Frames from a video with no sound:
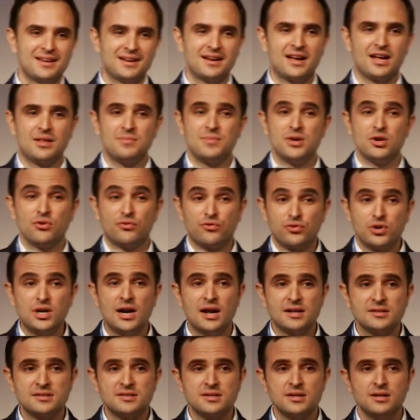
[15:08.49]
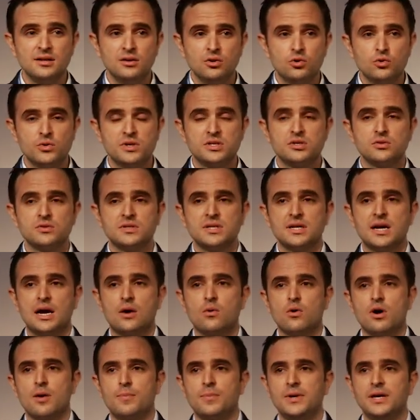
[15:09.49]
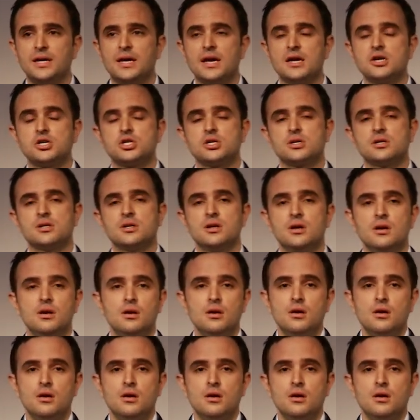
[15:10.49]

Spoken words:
can be a freelancer who is using our application